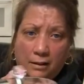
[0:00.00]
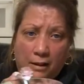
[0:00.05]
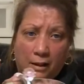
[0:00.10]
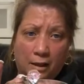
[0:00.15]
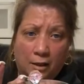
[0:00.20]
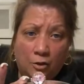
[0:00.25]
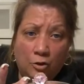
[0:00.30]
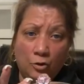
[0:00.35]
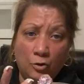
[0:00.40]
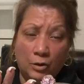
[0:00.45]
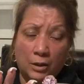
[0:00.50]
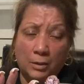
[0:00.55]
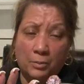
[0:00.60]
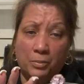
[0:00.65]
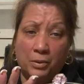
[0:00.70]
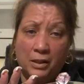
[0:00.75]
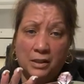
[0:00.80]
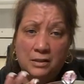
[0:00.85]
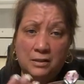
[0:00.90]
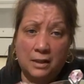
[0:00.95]
And you can
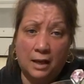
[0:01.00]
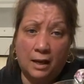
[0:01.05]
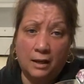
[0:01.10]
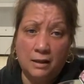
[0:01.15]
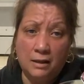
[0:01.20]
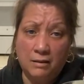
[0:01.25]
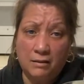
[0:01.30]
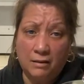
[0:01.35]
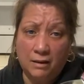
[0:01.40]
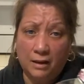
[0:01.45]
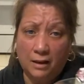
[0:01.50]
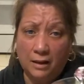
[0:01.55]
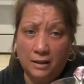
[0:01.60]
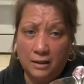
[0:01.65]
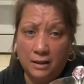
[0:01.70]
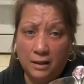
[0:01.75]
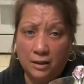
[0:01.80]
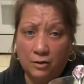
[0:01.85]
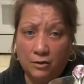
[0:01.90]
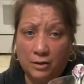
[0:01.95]
place anything in
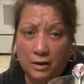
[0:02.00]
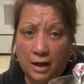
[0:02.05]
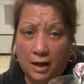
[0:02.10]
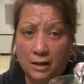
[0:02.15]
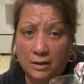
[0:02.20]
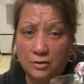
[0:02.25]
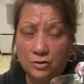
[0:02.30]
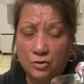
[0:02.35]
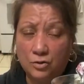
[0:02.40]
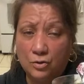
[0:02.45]
here, guys.